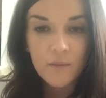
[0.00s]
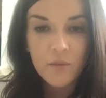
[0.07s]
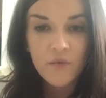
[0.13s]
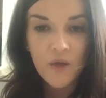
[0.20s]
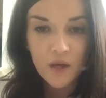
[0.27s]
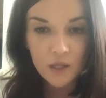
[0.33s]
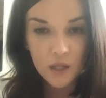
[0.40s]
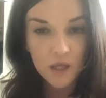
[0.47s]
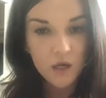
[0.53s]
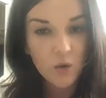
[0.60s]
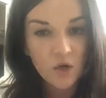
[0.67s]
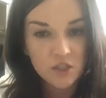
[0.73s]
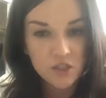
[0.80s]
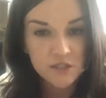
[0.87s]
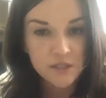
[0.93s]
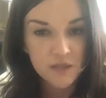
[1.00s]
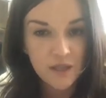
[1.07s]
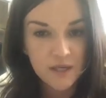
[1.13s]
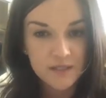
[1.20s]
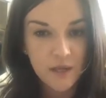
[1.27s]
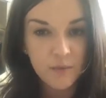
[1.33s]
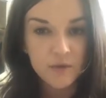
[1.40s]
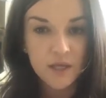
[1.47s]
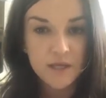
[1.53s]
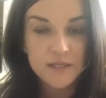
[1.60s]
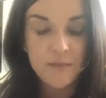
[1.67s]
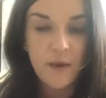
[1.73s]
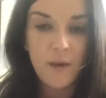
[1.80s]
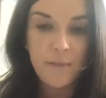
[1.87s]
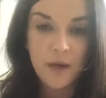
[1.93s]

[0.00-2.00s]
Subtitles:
We've had a lot of questions in the last couple of days about